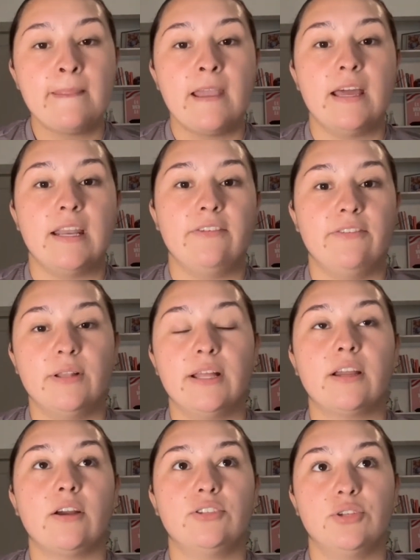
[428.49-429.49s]
And I feel
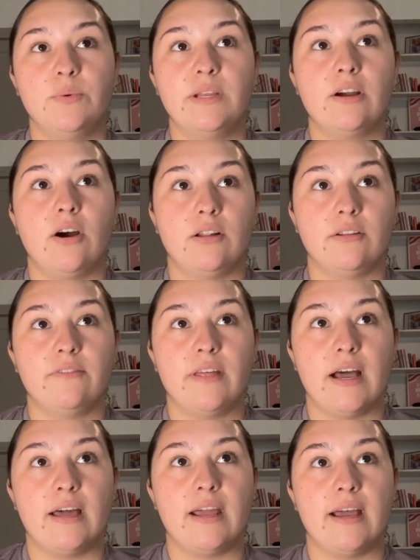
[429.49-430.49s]
like doing all of
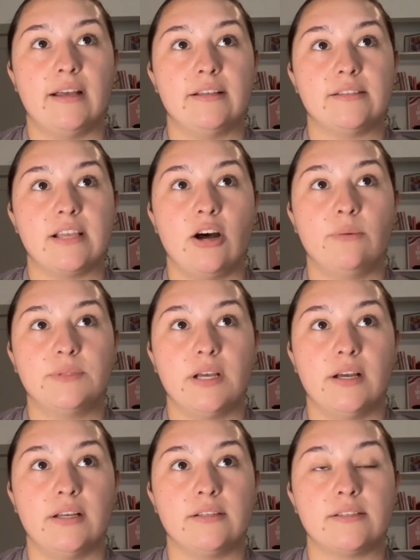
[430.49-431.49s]
that has helped
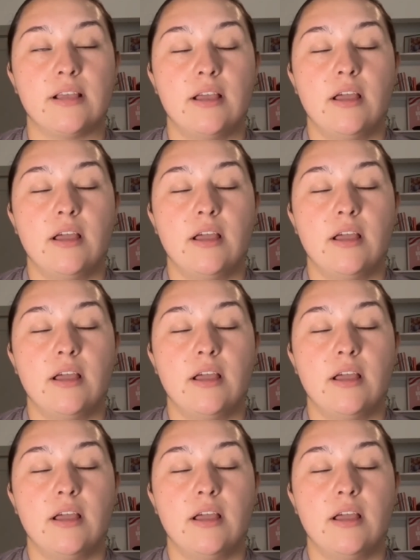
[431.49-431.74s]
us